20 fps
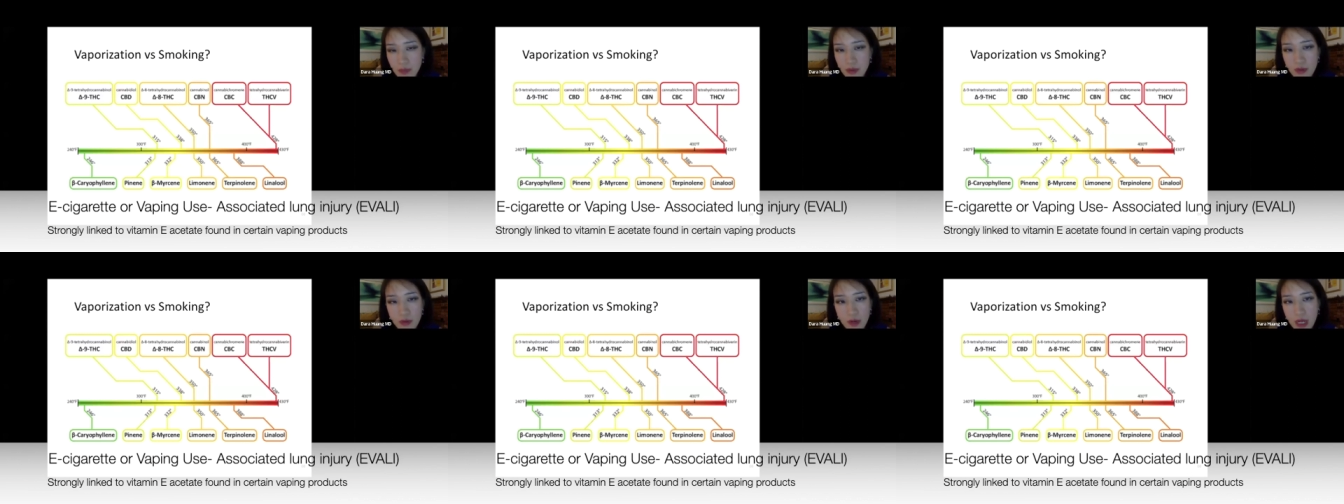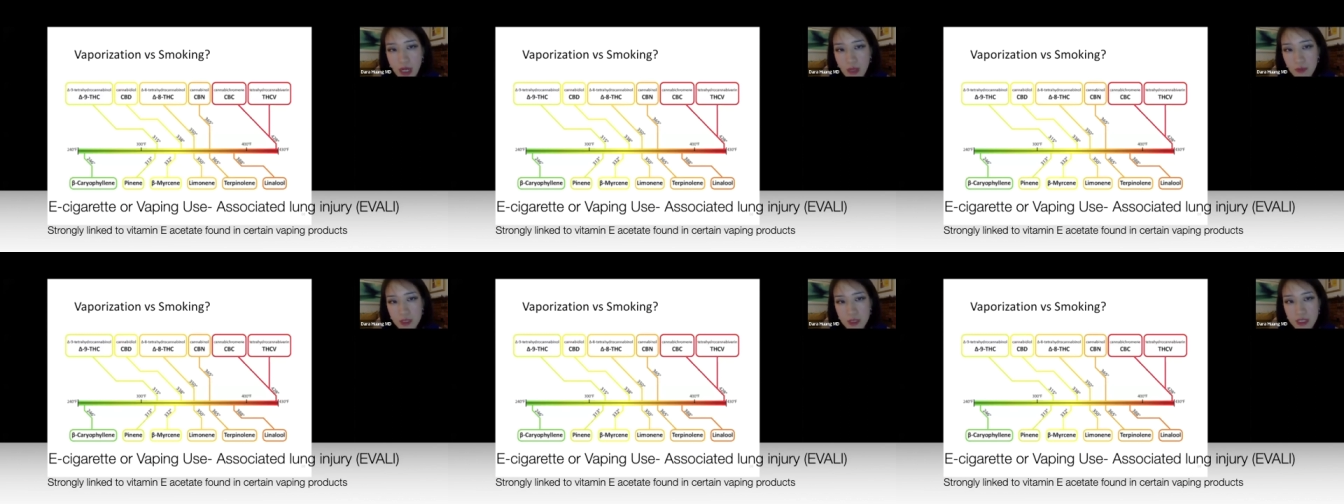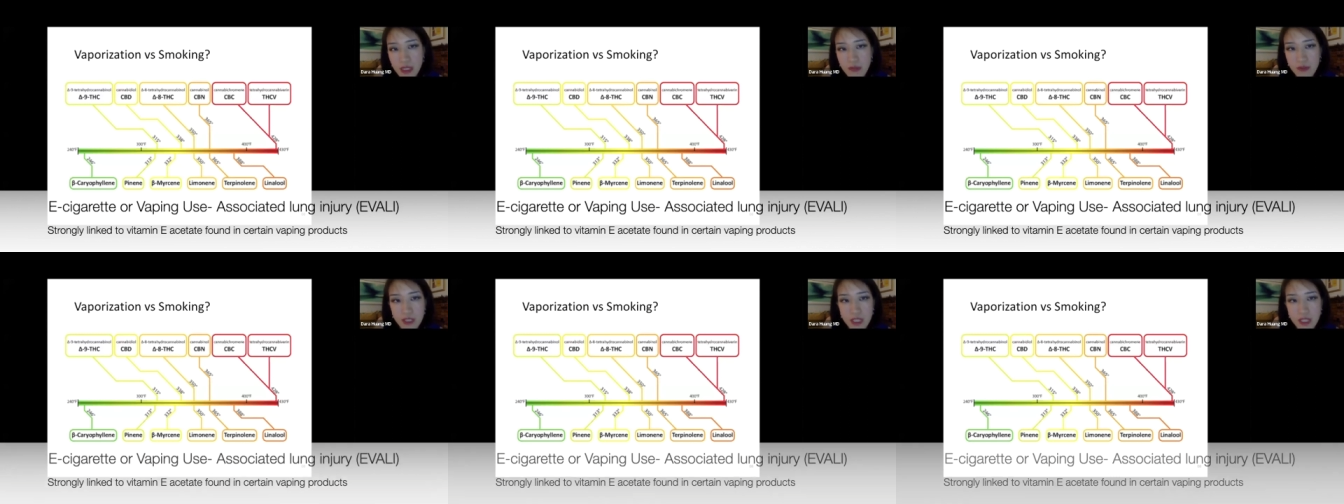program
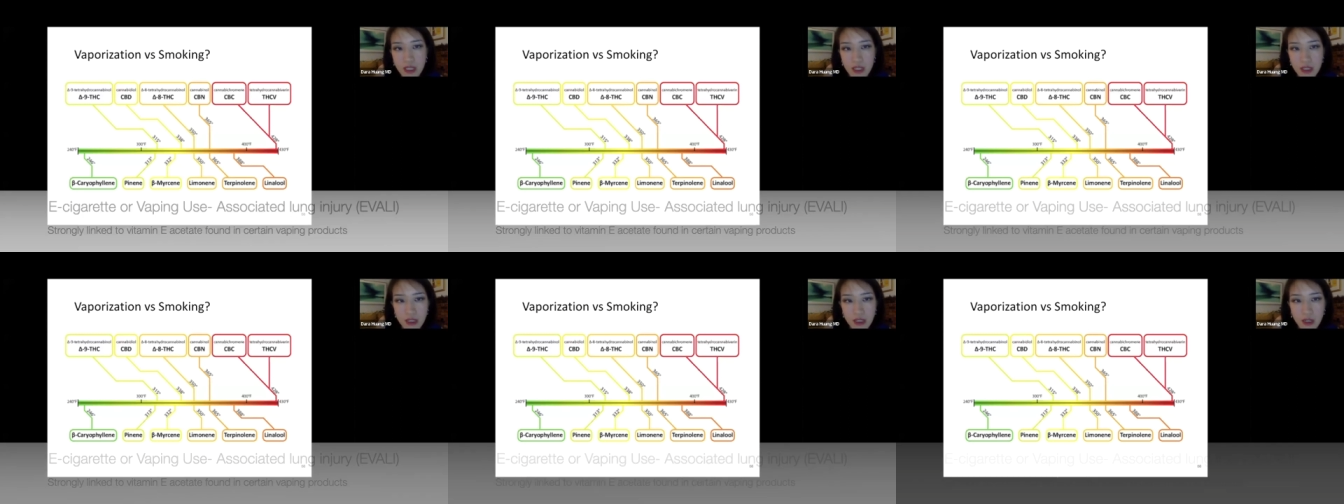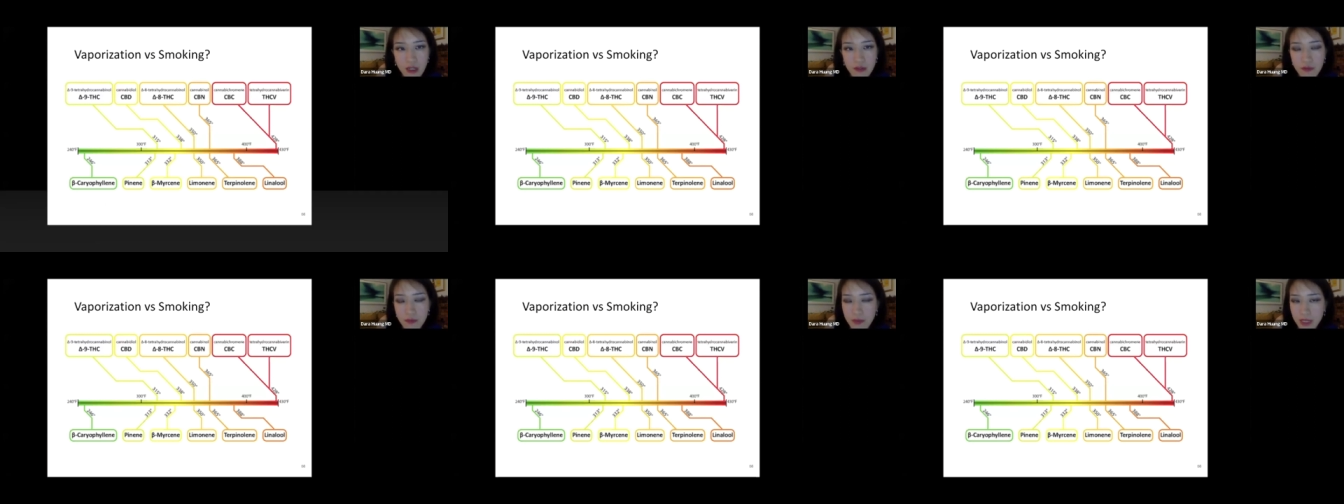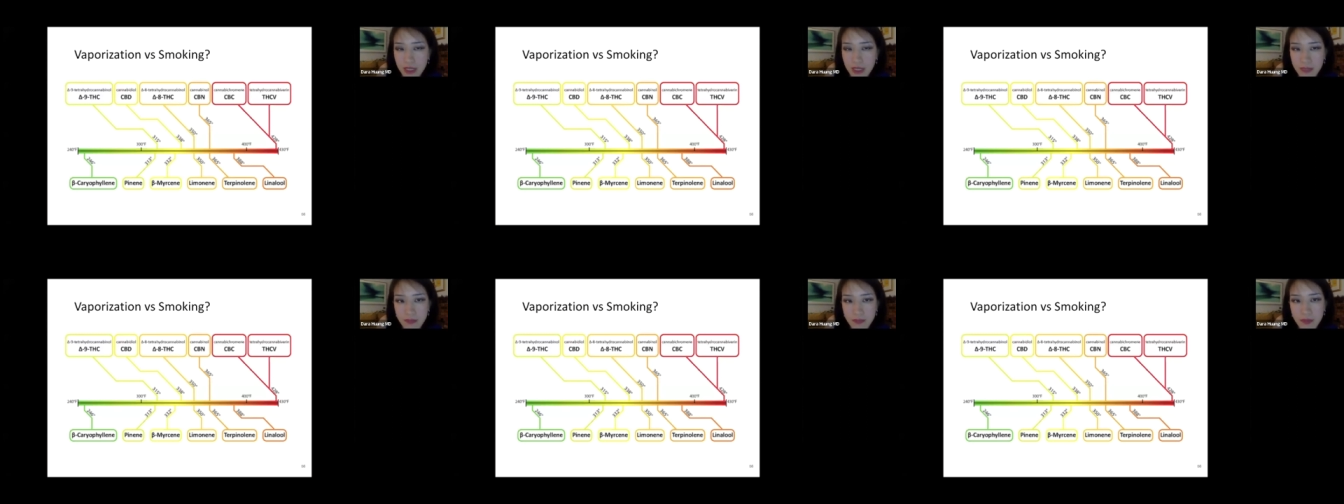was never taken off,
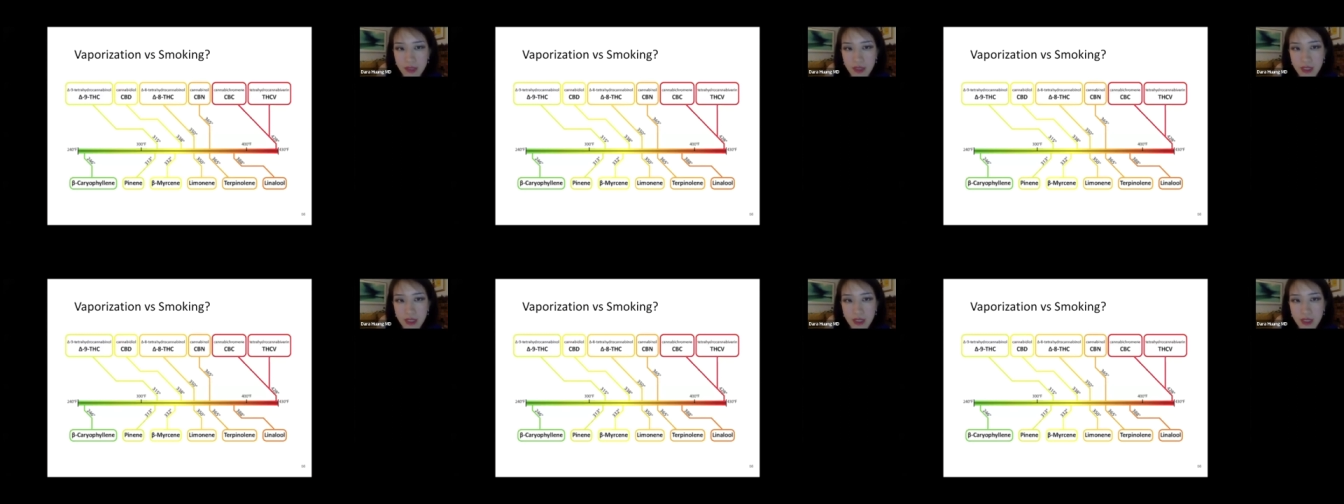but